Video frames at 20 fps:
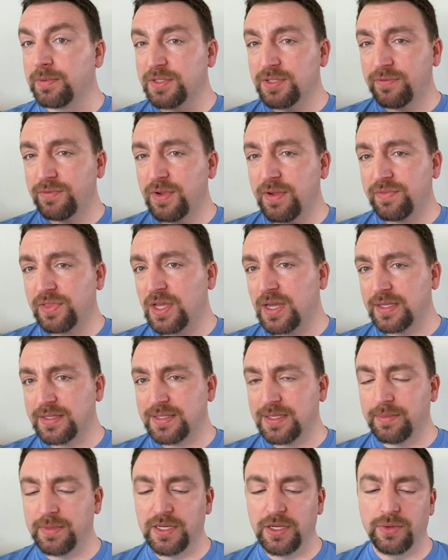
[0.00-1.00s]
So if you have
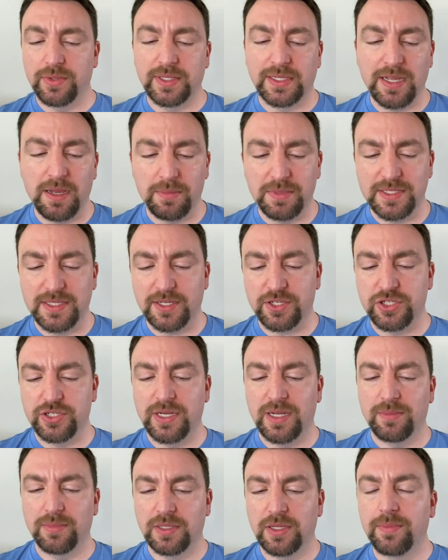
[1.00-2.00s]
thoughts, let me know in the comment section
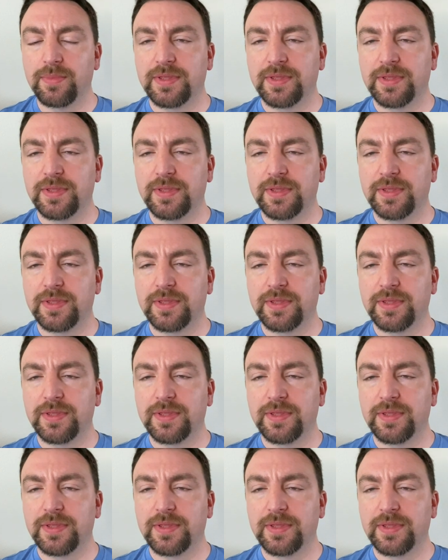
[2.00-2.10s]
down below.